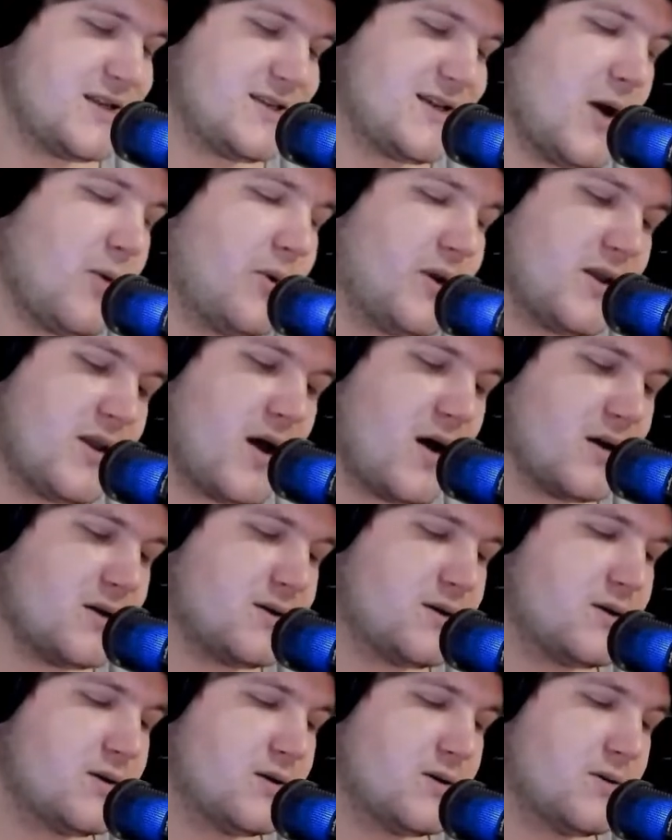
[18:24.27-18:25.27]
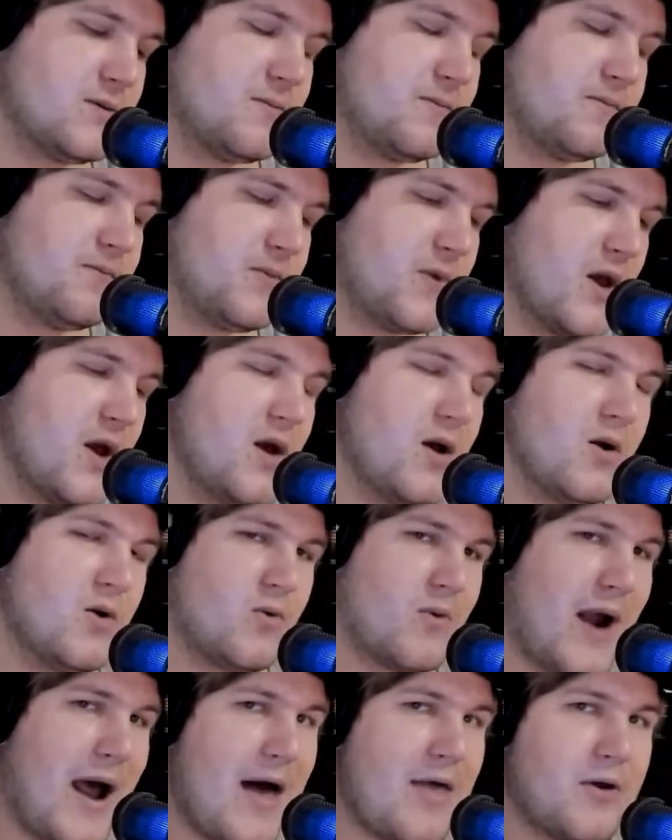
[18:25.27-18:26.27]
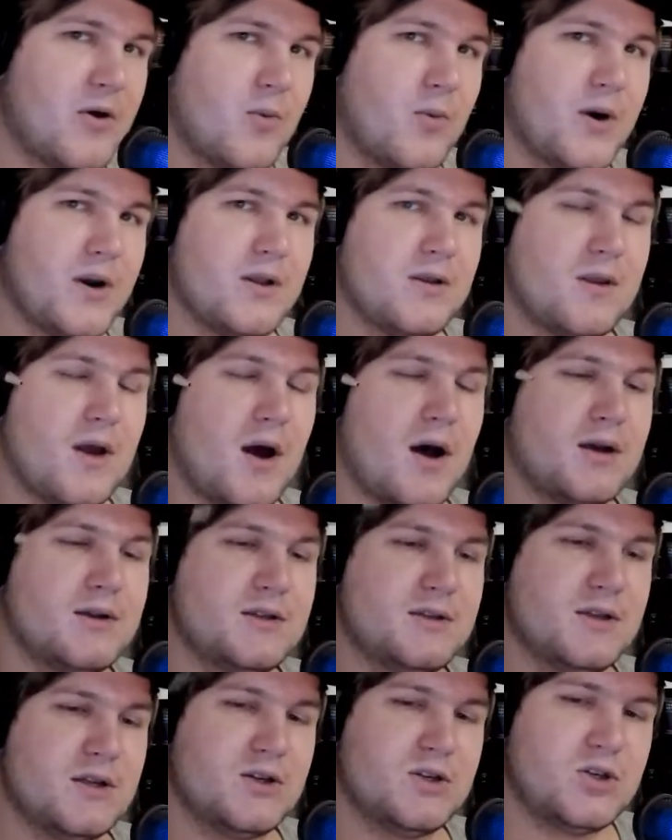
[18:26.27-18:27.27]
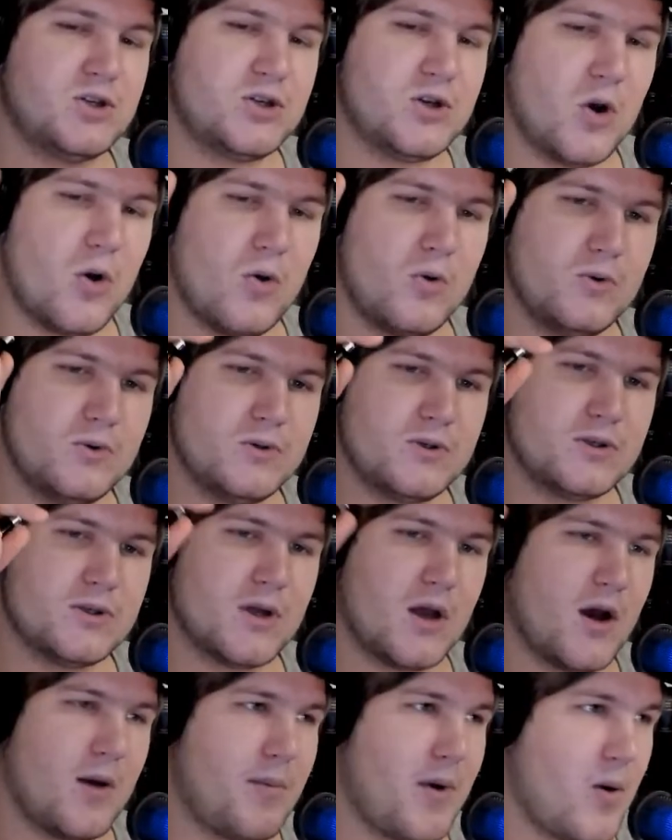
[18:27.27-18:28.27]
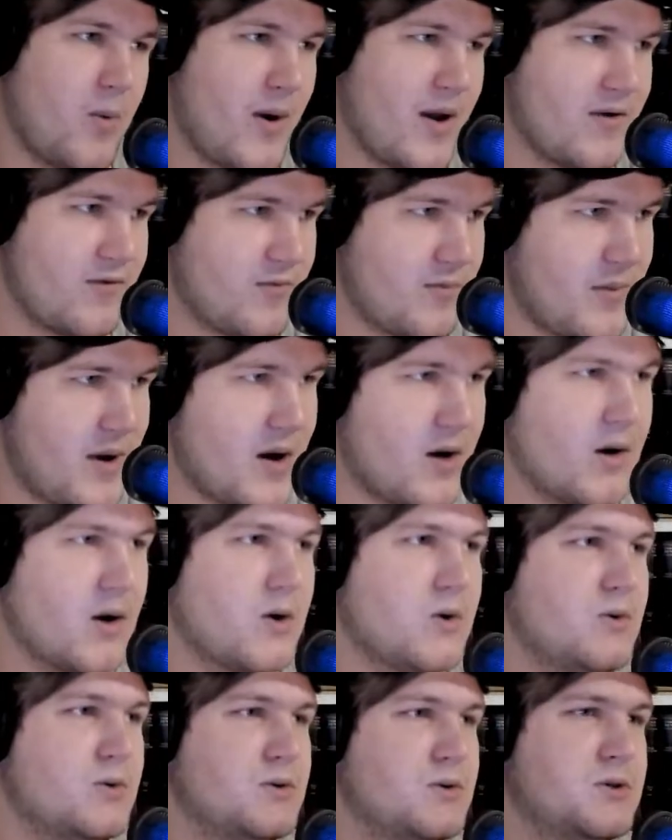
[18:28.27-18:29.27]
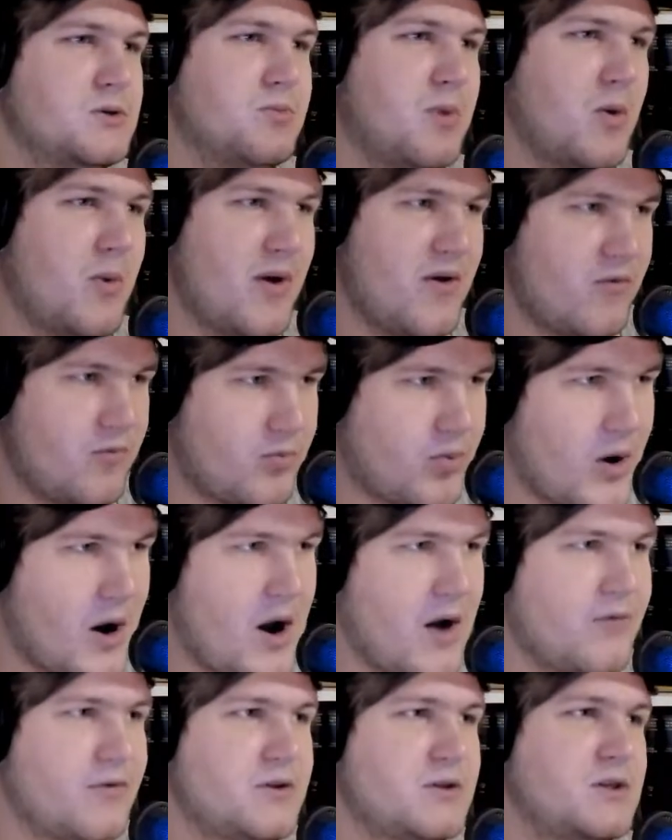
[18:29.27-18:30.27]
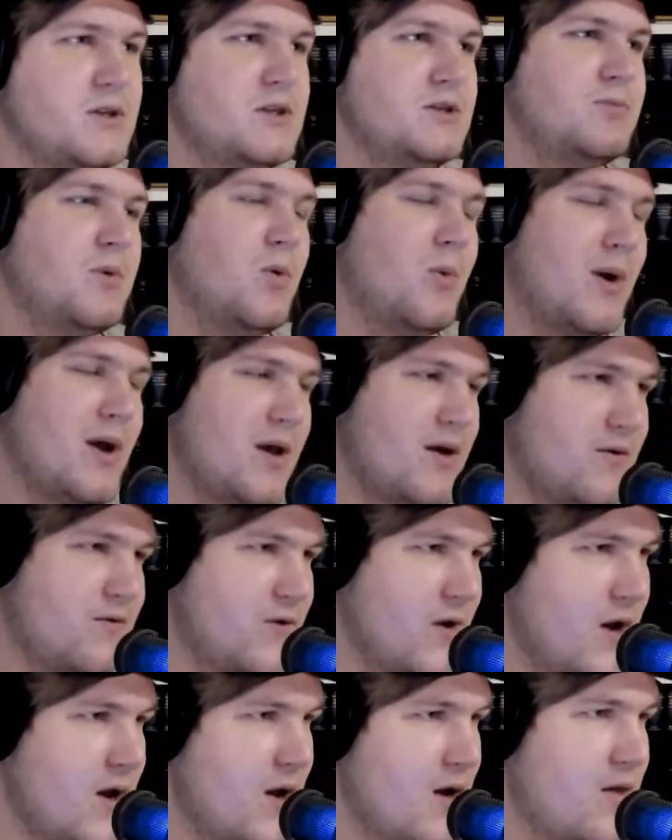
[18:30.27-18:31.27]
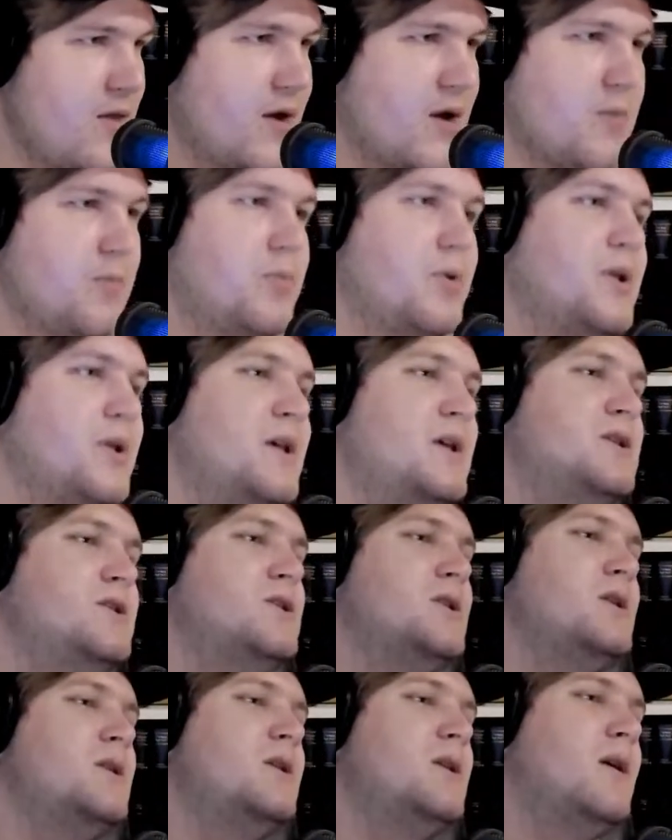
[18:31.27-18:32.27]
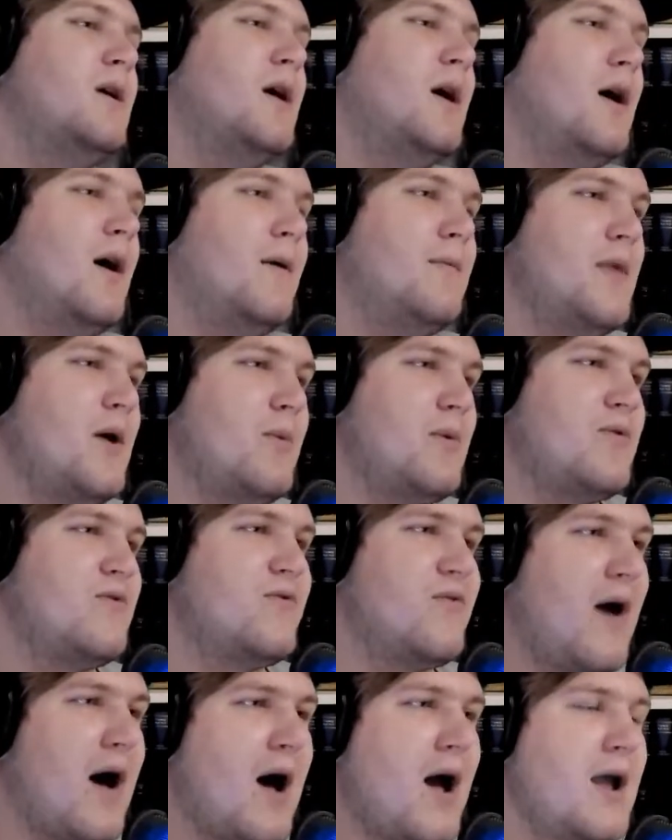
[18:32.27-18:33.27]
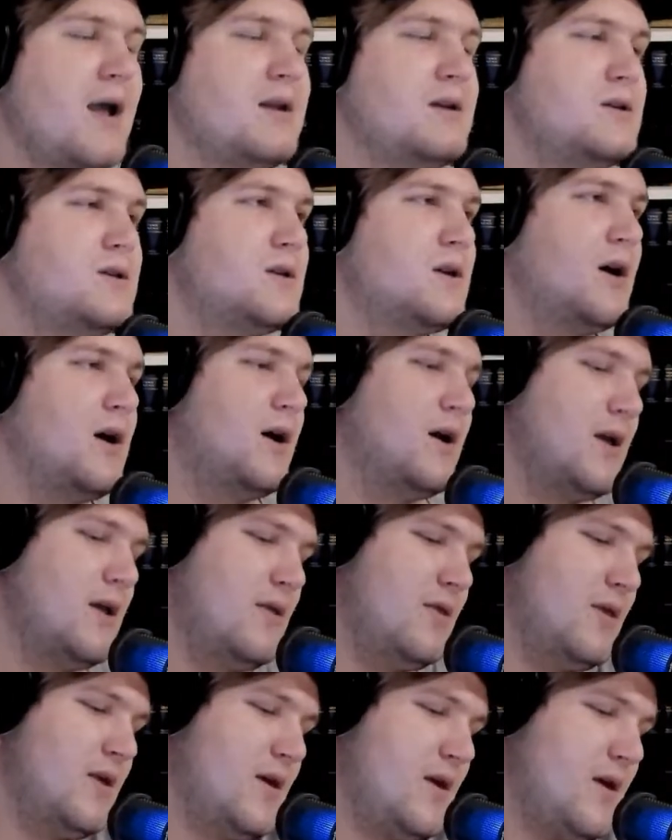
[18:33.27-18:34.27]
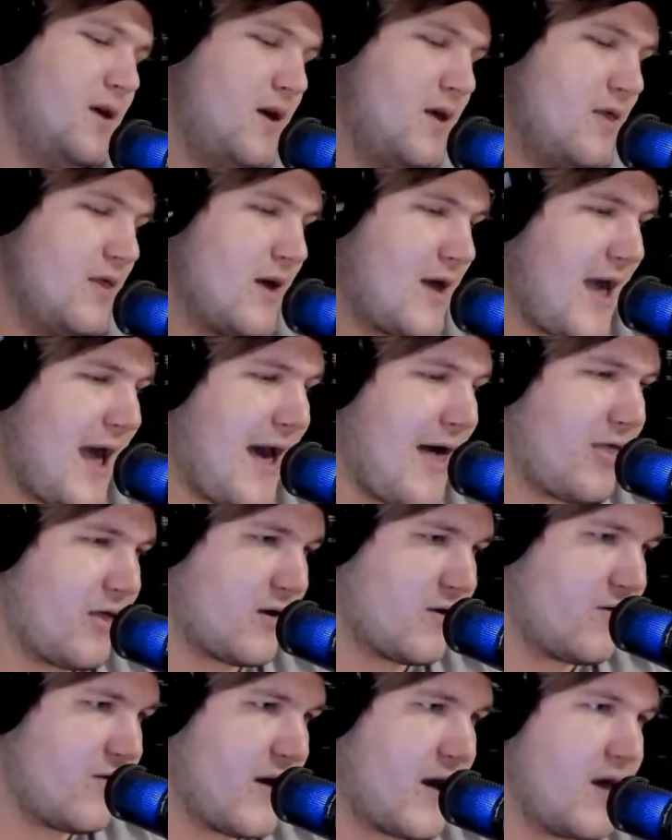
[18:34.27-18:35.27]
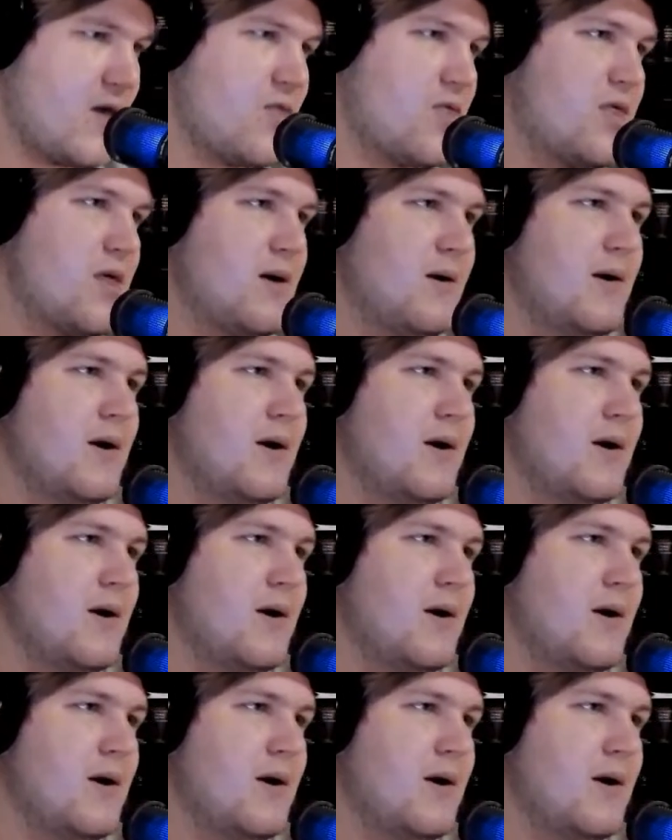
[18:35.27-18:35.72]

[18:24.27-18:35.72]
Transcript: that's not what it does rather what it does is it shows uh, by way of miracles by way of prophecies by way of the completion uh, that we find uh, in the in the catholic faith